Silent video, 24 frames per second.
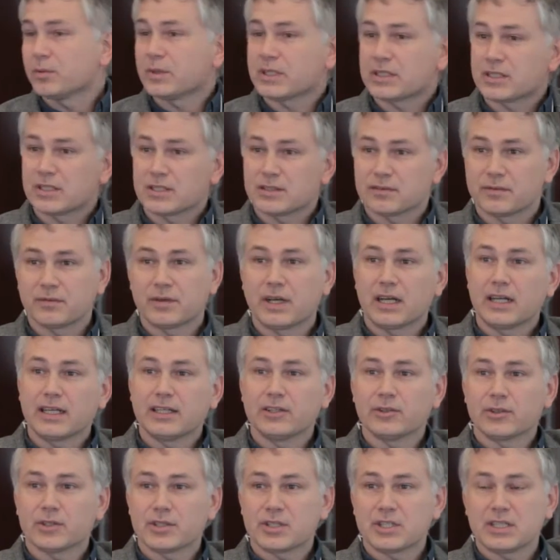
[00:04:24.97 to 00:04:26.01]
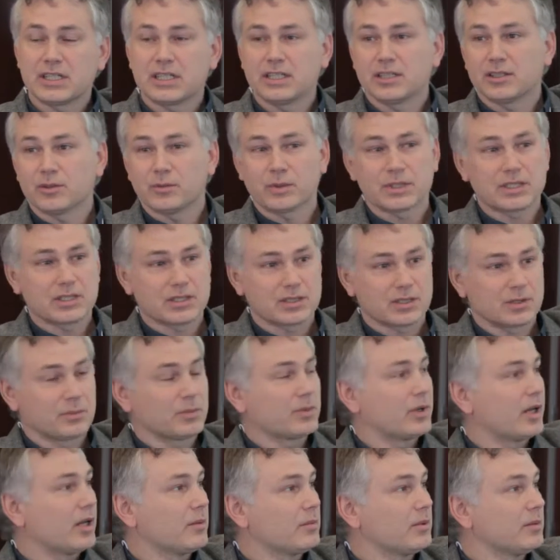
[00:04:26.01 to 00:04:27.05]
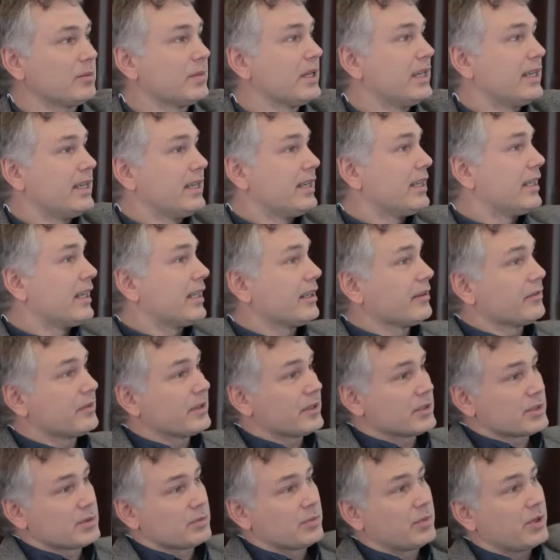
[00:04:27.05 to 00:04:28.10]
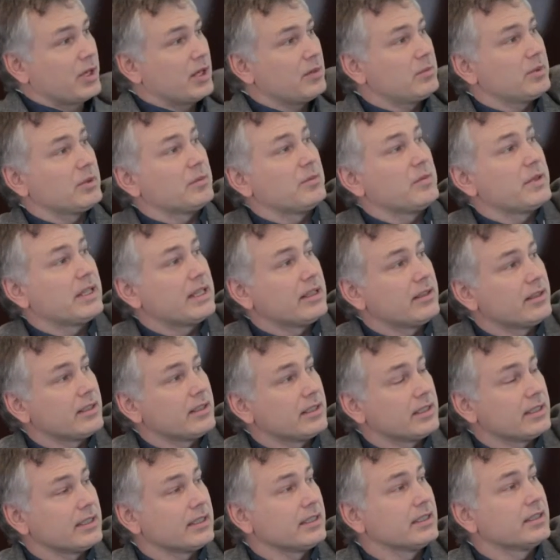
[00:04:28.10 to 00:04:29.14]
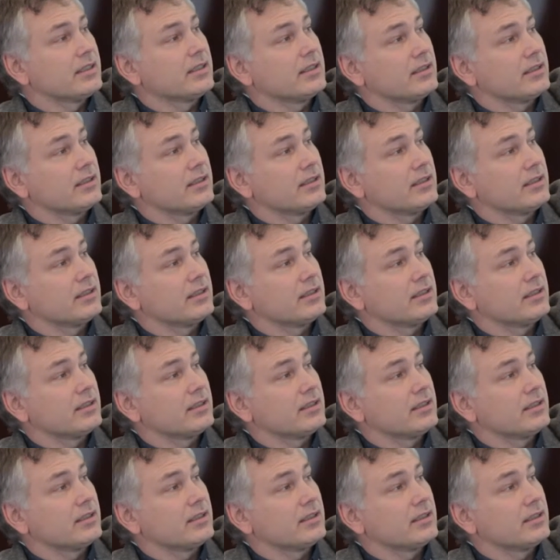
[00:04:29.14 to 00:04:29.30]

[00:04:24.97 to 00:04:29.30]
which is fine, or Shida, which is a problem. And if there's a problem, then the